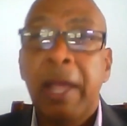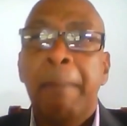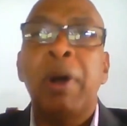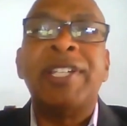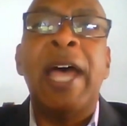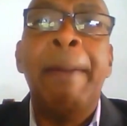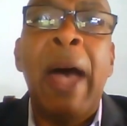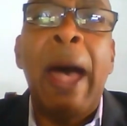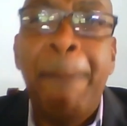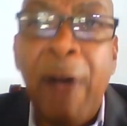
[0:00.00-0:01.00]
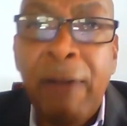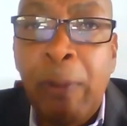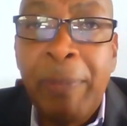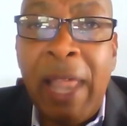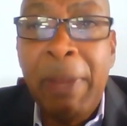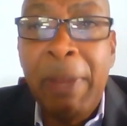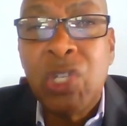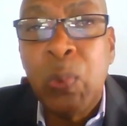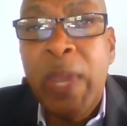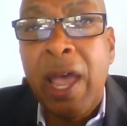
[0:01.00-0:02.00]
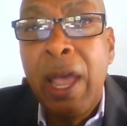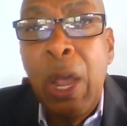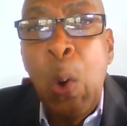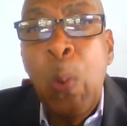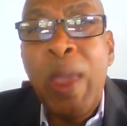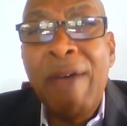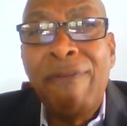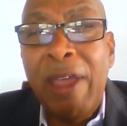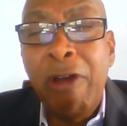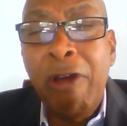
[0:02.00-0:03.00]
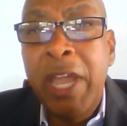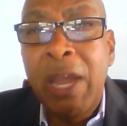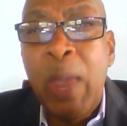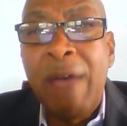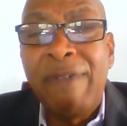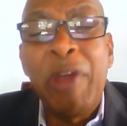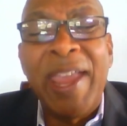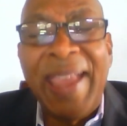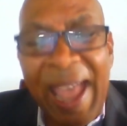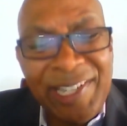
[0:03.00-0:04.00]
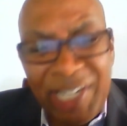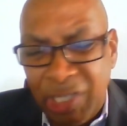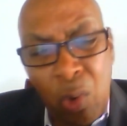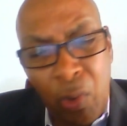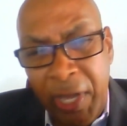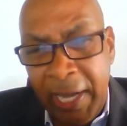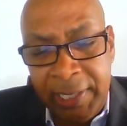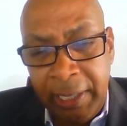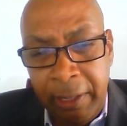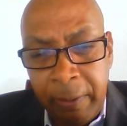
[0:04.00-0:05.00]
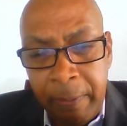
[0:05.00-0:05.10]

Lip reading: But apart from that, because we are very gadget oriented,